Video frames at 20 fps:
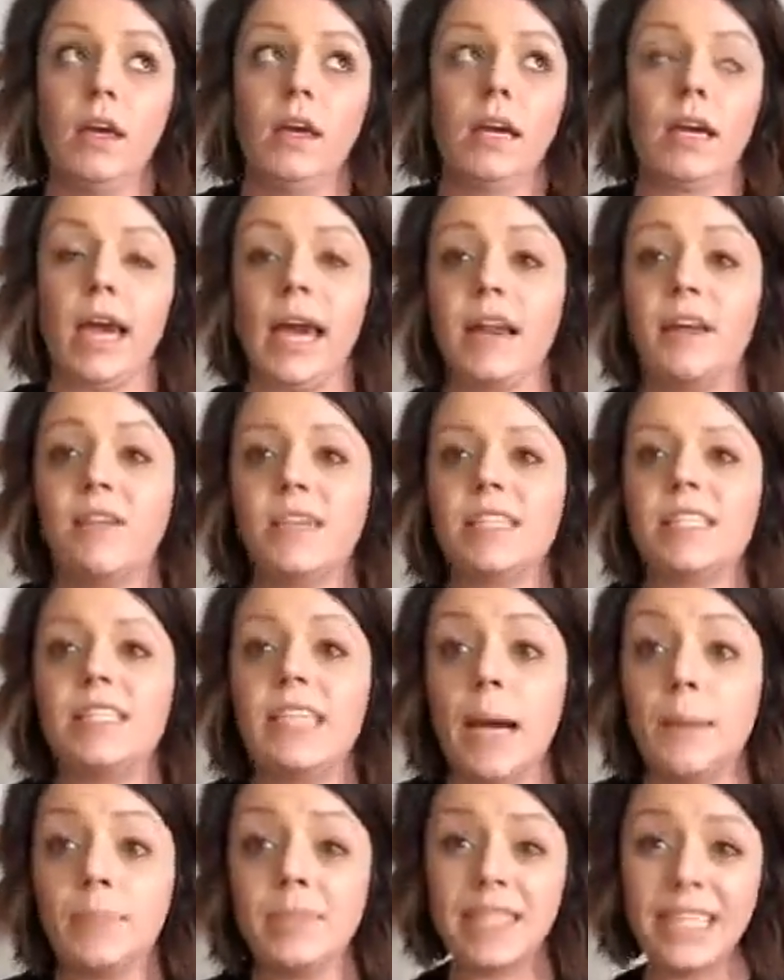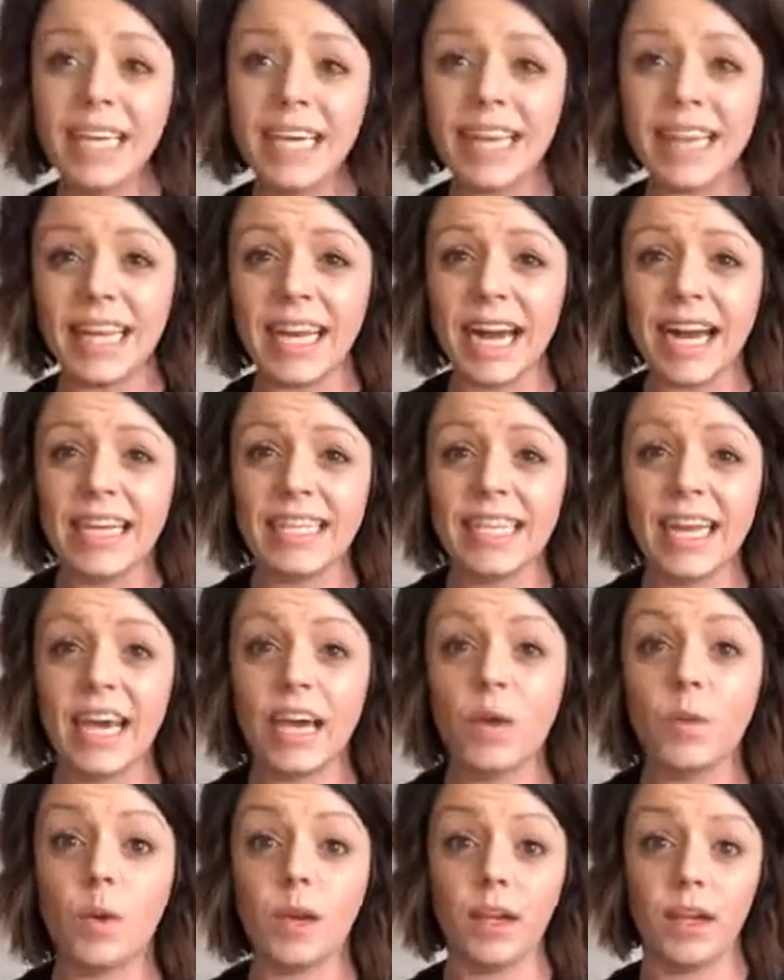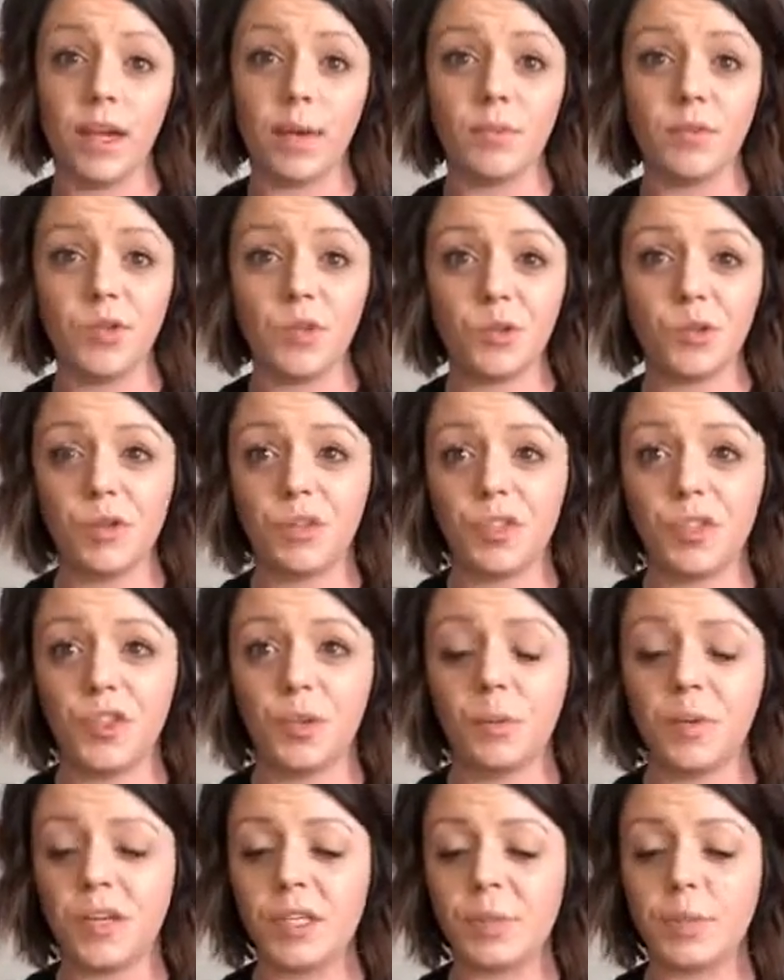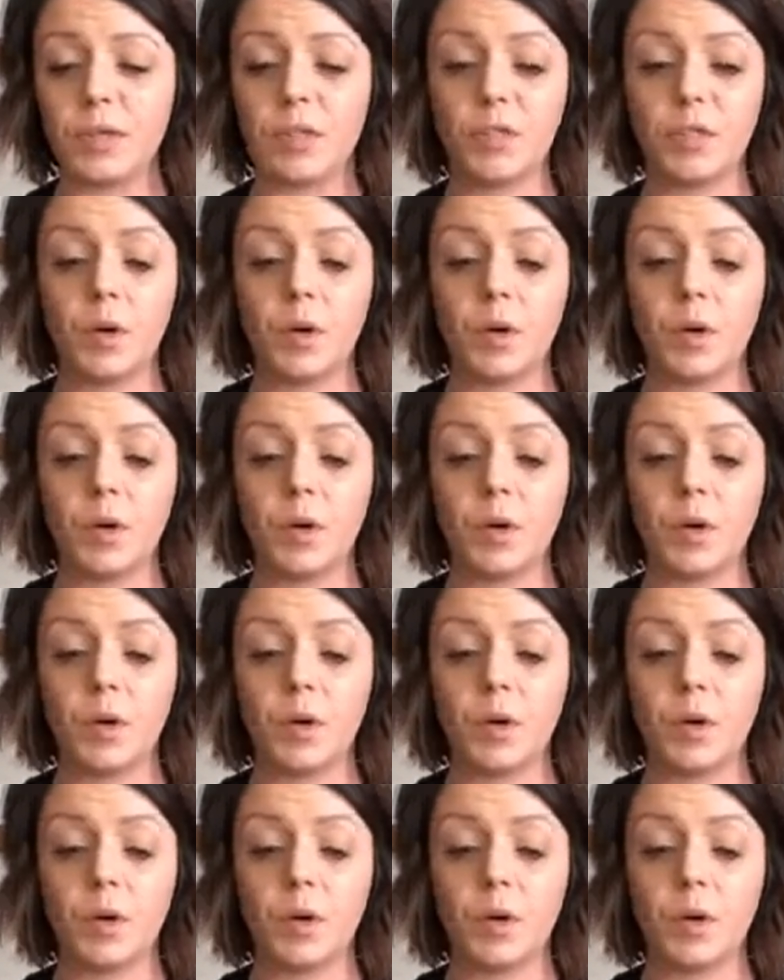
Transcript: kind of the steps that I take when it comes to strategic placement.